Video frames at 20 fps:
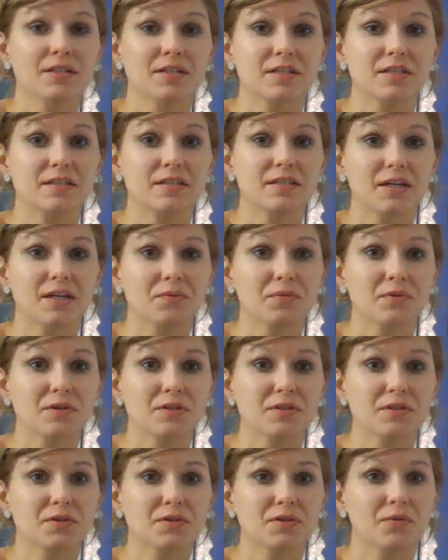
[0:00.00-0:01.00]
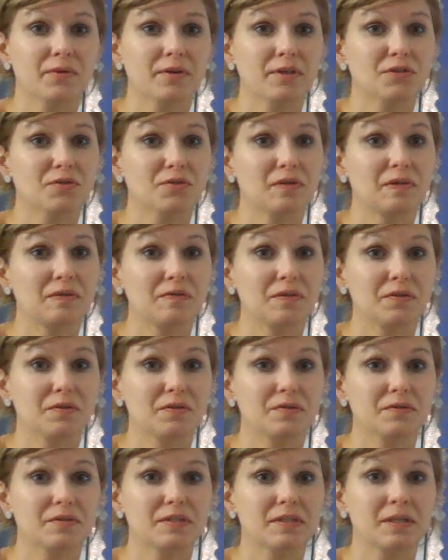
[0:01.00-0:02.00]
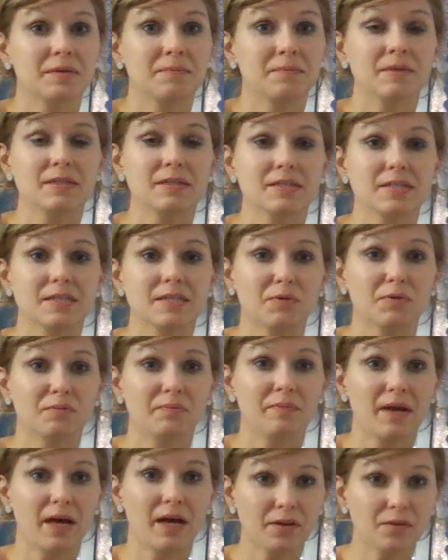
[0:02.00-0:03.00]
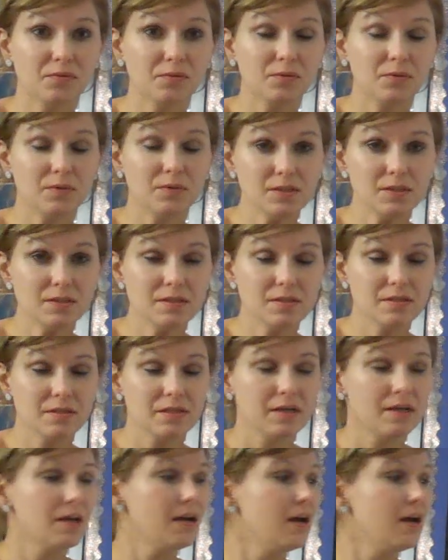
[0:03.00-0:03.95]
Today, we're just going to review some simple math rules.